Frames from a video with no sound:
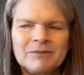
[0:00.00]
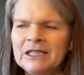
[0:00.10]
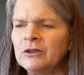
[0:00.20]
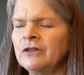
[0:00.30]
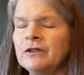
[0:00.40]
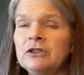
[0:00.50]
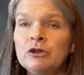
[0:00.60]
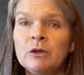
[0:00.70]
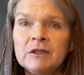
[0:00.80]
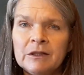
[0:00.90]
I don't know if
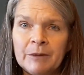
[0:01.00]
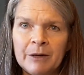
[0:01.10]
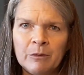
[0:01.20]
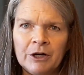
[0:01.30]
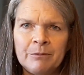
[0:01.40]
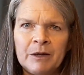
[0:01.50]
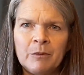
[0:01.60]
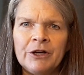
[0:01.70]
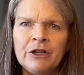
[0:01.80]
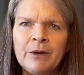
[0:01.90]
control is the right word, but
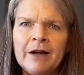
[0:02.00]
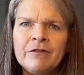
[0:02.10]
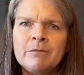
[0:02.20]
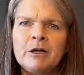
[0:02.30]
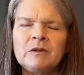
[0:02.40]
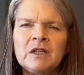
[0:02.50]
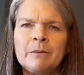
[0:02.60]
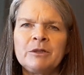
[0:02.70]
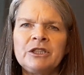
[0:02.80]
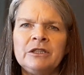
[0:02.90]
where you have the most
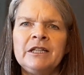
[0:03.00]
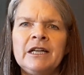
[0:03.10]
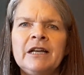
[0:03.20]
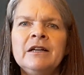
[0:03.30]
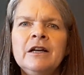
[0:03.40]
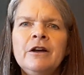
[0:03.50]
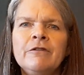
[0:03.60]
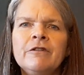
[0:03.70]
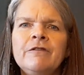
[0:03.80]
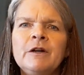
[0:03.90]
opportunity
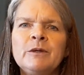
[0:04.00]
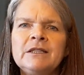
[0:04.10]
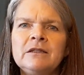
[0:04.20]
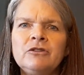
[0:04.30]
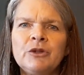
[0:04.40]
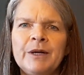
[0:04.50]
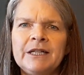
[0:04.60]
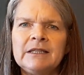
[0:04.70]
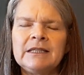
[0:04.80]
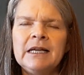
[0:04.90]
for focus and
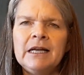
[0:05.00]
choice.